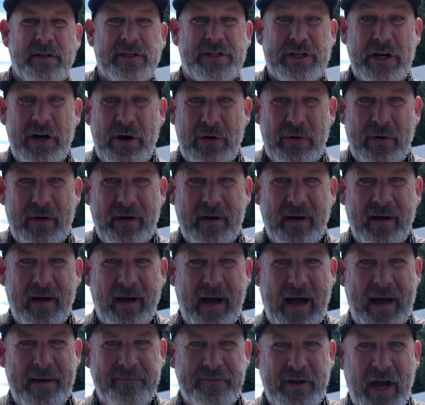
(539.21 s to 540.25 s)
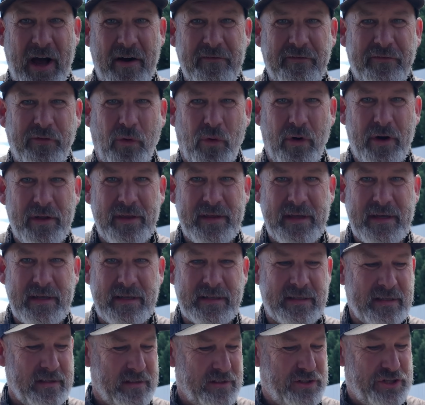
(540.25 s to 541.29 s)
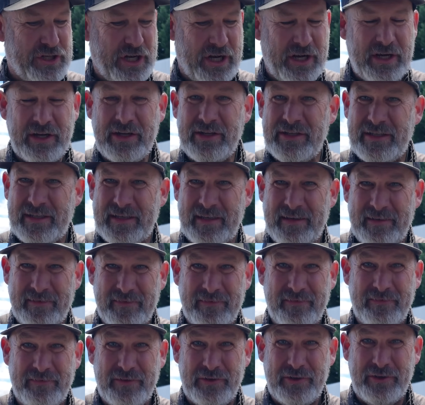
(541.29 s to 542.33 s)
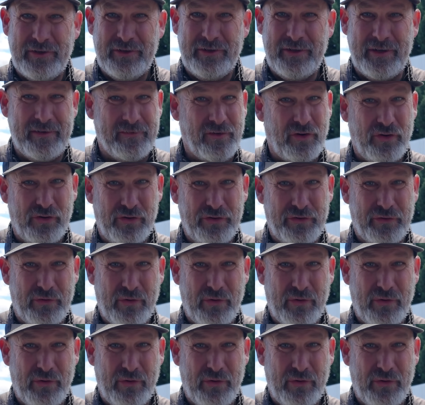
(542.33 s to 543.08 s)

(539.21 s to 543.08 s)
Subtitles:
So I've got 4 of these jugs full of old